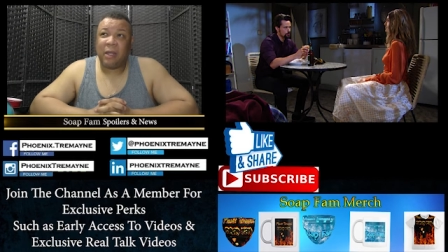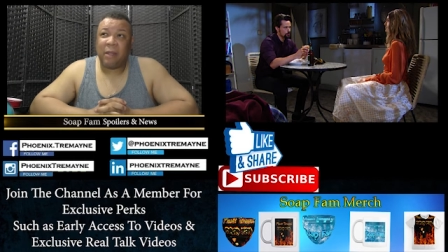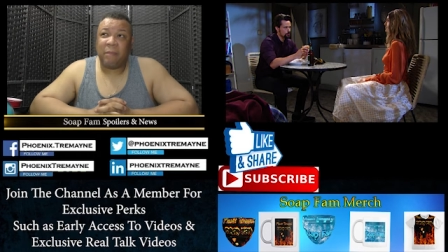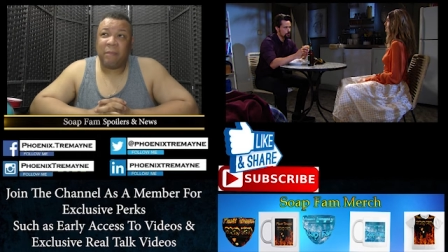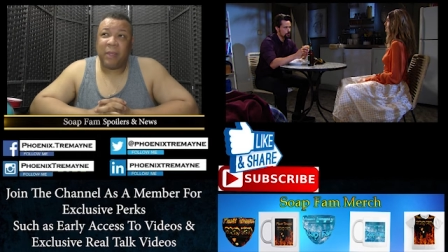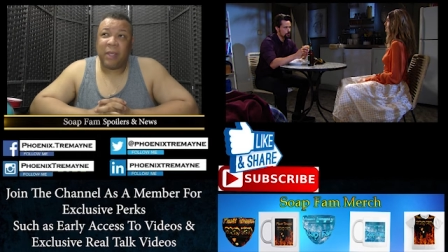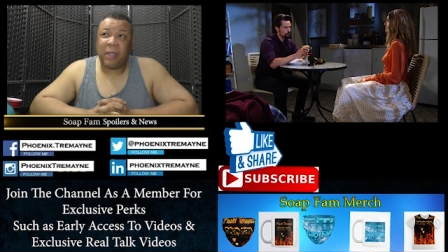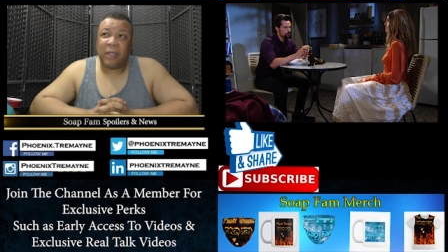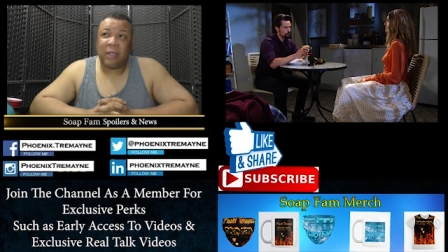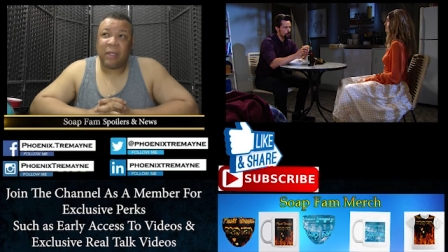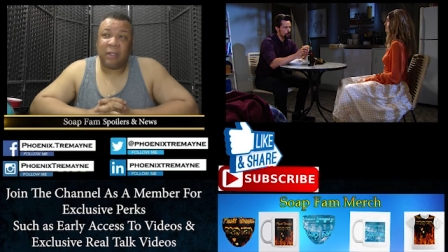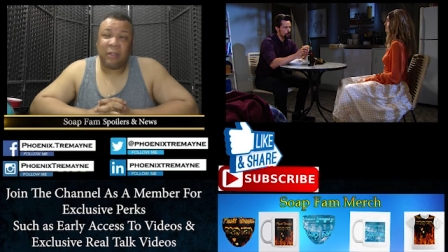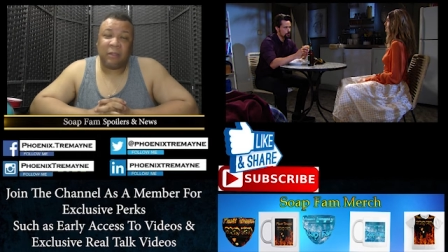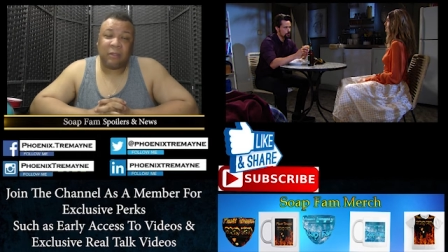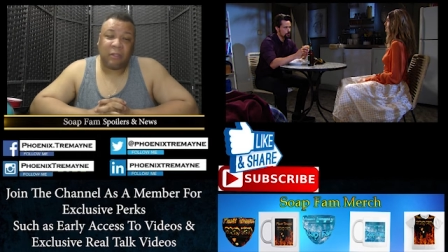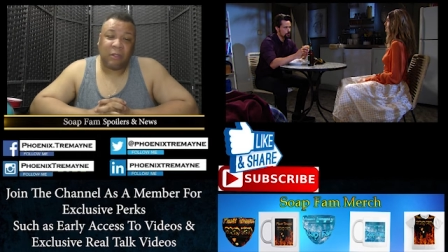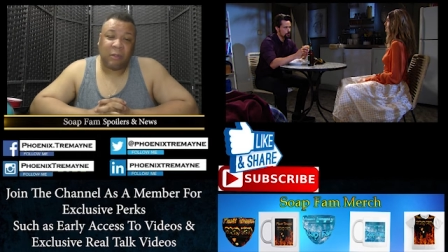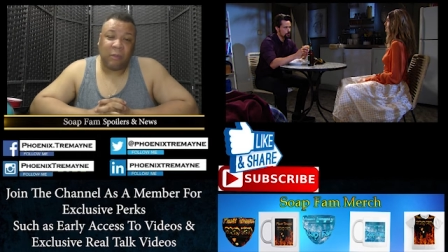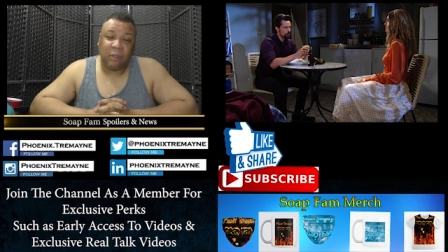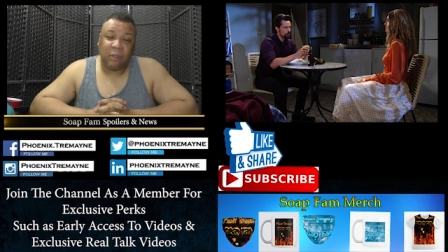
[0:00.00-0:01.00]
making
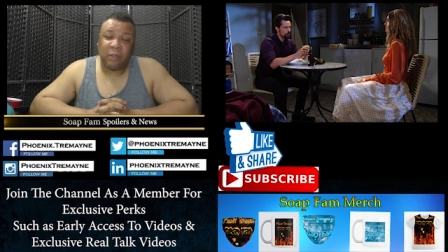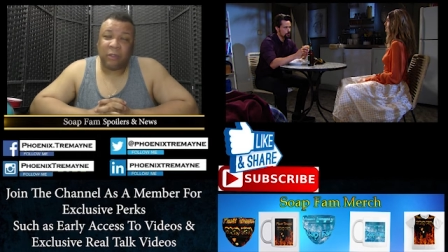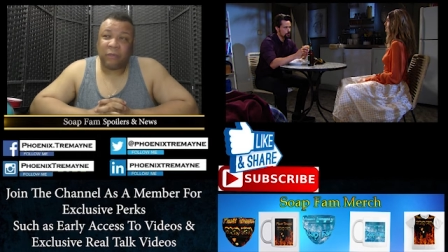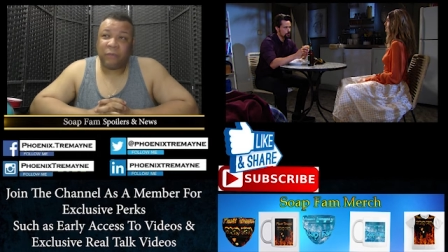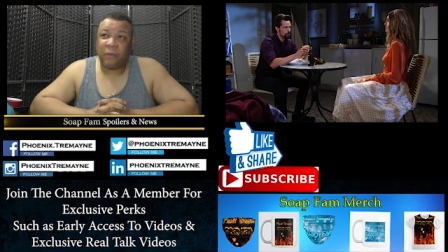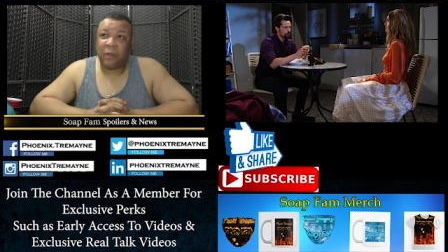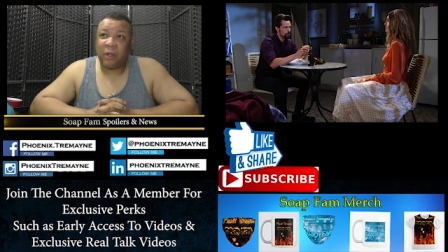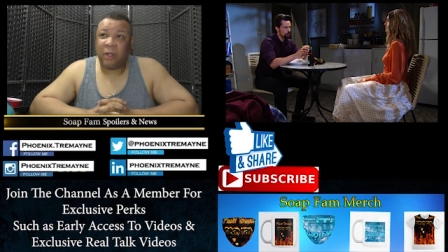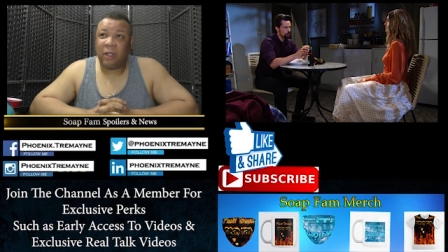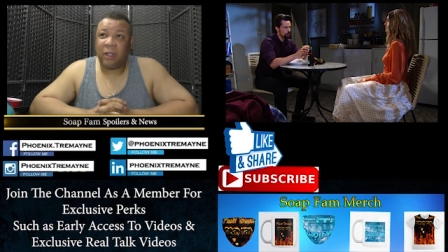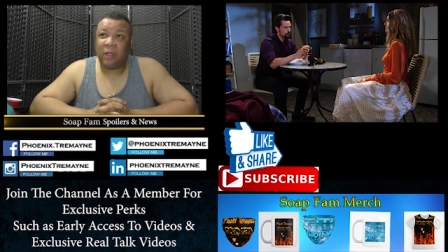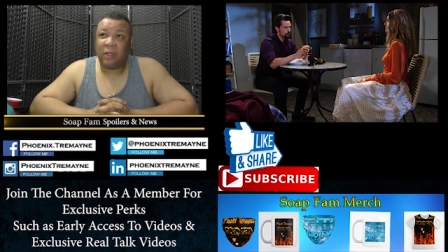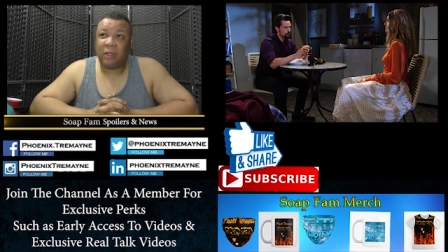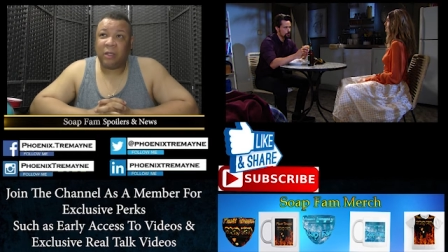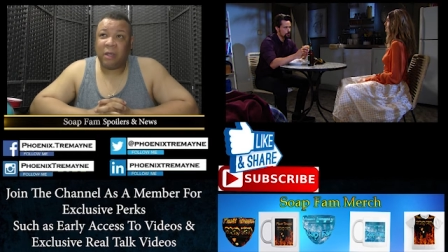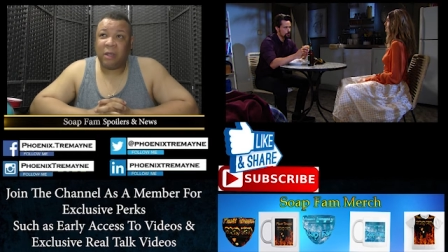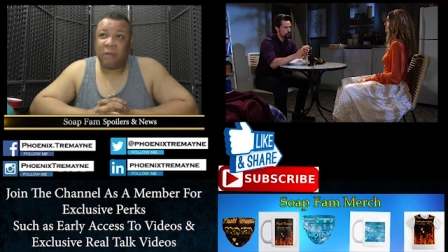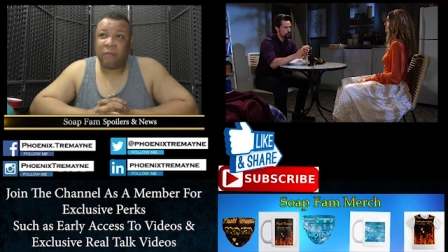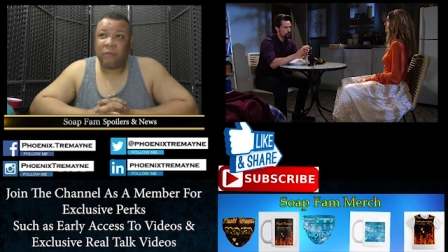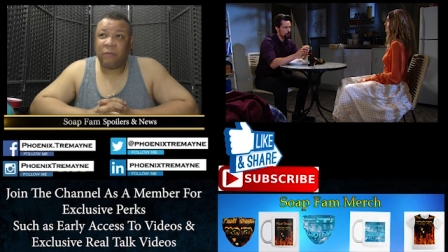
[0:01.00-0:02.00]
Zoe look very
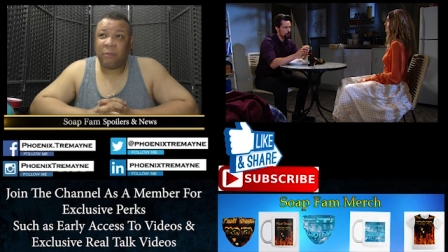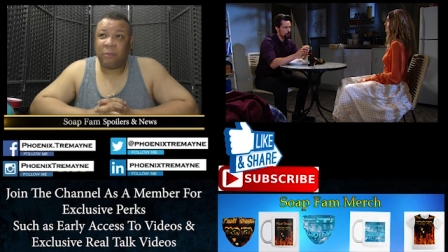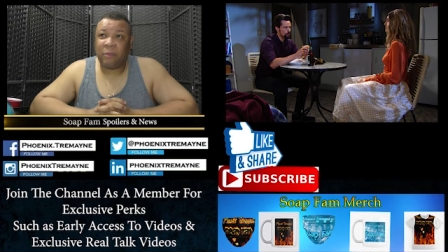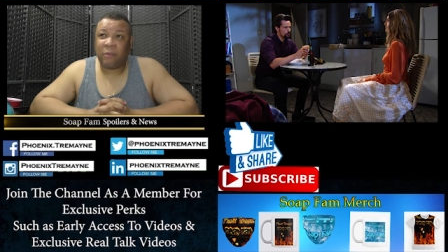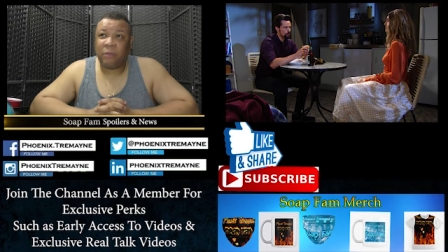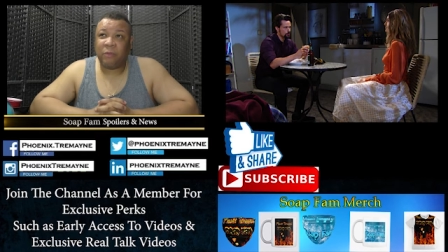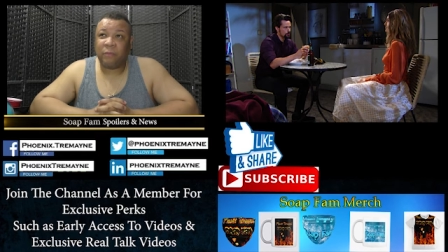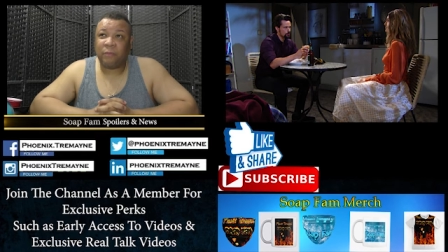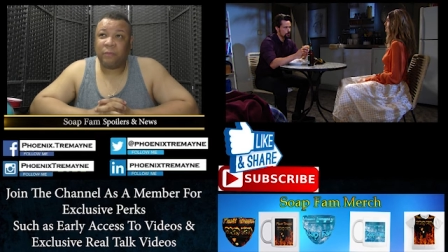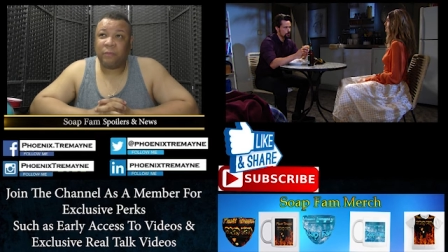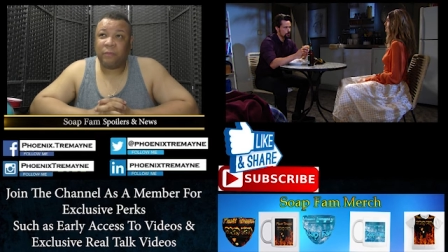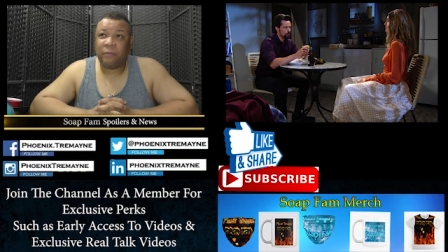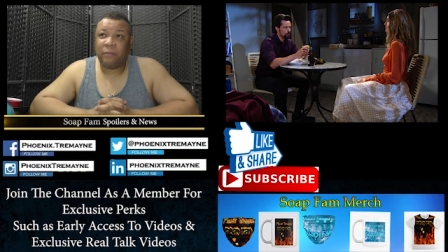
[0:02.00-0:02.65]
uncomfortable.